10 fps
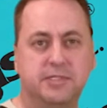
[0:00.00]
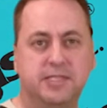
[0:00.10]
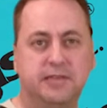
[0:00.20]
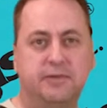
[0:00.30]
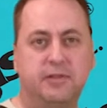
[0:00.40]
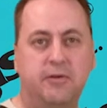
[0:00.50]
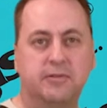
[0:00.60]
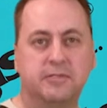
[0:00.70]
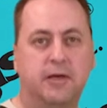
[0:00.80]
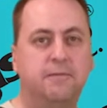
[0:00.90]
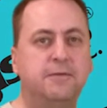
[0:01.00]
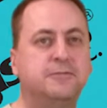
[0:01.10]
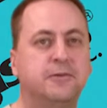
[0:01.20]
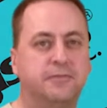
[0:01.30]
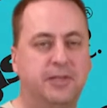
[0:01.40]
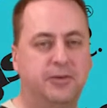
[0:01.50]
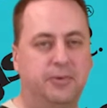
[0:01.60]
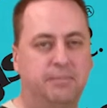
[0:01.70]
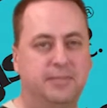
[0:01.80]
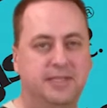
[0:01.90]
receive a notice of future video
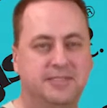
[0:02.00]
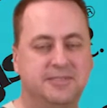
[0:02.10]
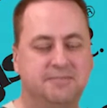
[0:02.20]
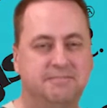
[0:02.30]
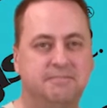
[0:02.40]
updates.